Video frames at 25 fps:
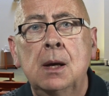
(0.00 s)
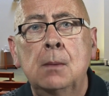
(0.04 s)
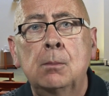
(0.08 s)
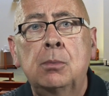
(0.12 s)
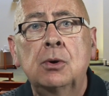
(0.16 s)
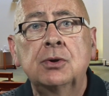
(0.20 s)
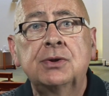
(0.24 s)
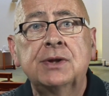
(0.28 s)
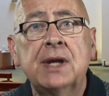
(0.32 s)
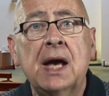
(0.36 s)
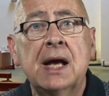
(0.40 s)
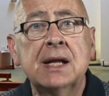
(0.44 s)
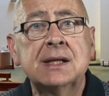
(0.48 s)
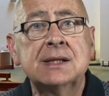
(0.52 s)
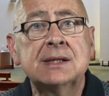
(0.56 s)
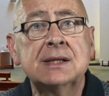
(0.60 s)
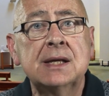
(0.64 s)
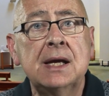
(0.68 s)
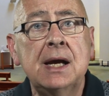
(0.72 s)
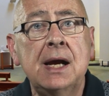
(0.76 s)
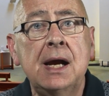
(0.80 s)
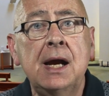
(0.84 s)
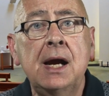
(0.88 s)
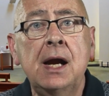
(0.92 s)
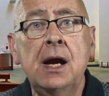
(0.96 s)
but
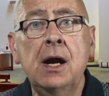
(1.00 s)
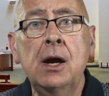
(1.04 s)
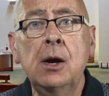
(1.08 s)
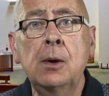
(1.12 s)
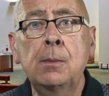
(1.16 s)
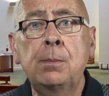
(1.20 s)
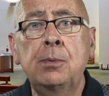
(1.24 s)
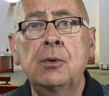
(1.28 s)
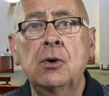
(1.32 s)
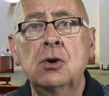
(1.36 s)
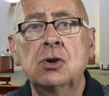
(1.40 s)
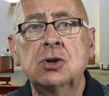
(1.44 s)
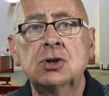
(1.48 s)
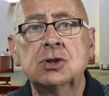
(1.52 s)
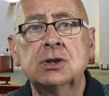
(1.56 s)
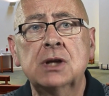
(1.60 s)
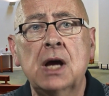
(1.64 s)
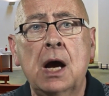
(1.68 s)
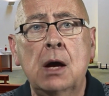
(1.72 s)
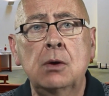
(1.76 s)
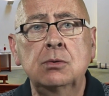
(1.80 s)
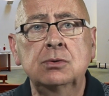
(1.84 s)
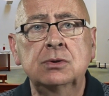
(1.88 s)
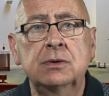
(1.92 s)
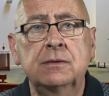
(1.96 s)
that's airbrushed
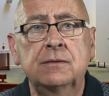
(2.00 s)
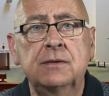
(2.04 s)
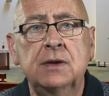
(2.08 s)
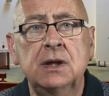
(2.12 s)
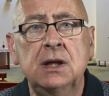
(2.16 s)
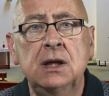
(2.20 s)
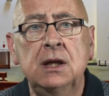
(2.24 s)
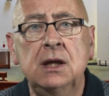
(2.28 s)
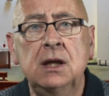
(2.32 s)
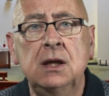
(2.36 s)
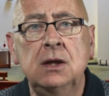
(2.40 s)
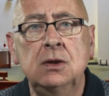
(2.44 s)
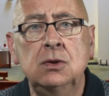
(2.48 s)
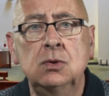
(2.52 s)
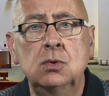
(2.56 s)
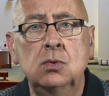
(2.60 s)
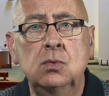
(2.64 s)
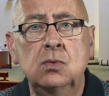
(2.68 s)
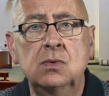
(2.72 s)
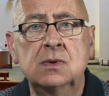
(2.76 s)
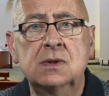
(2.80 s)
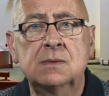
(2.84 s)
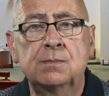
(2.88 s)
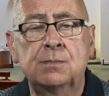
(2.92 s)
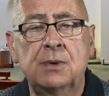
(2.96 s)
out of the
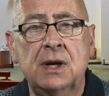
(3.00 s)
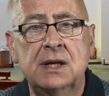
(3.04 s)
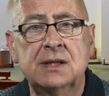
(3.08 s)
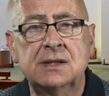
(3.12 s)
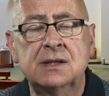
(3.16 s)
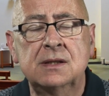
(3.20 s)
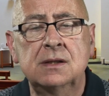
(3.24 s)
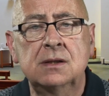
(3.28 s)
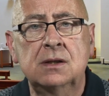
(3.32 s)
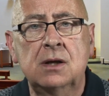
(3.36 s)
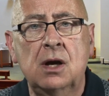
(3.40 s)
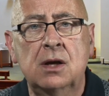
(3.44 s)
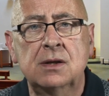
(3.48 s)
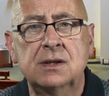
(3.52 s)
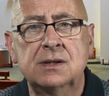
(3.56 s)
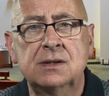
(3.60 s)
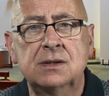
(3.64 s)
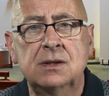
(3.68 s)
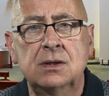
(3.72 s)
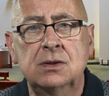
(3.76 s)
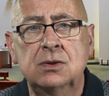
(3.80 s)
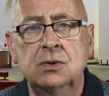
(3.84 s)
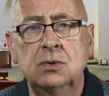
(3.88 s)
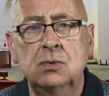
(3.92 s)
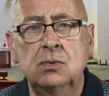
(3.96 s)
EU's present
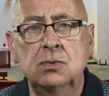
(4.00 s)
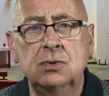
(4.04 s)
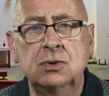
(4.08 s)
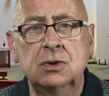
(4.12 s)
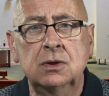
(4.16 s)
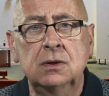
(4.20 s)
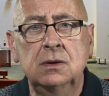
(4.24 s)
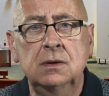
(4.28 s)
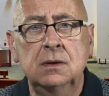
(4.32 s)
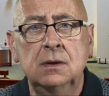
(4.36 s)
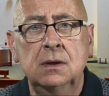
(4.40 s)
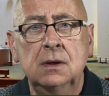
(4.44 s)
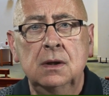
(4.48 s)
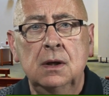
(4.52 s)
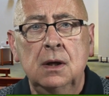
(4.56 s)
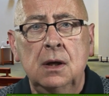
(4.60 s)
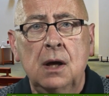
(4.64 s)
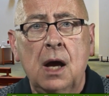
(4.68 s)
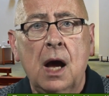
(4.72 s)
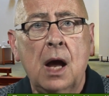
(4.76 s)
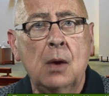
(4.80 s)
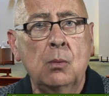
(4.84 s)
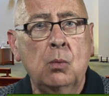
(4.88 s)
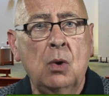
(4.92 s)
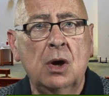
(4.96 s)
constitution.
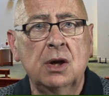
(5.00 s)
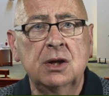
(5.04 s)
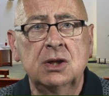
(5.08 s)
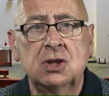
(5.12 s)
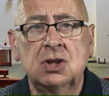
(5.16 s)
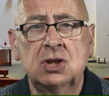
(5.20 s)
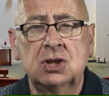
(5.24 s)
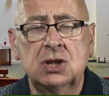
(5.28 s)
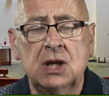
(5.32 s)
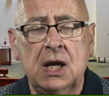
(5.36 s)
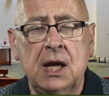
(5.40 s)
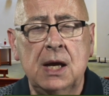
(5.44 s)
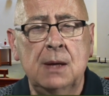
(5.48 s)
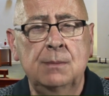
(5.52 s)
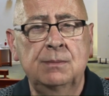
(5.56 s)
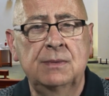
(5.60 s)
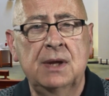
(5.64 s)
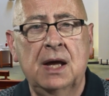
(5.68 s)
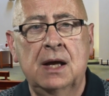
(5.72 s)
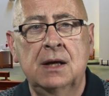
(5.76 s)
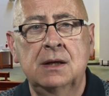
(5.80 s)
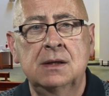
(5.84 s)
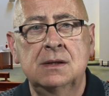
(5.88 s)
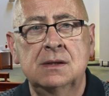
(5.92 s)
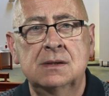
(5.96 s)
And what a shame
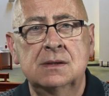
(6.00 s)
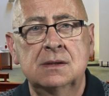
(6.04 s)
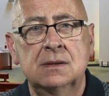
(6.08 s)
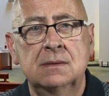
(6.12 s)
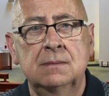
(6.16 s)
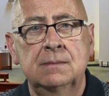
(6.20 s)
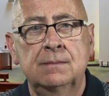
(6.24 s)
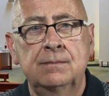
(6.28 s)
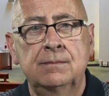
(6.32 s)
that is.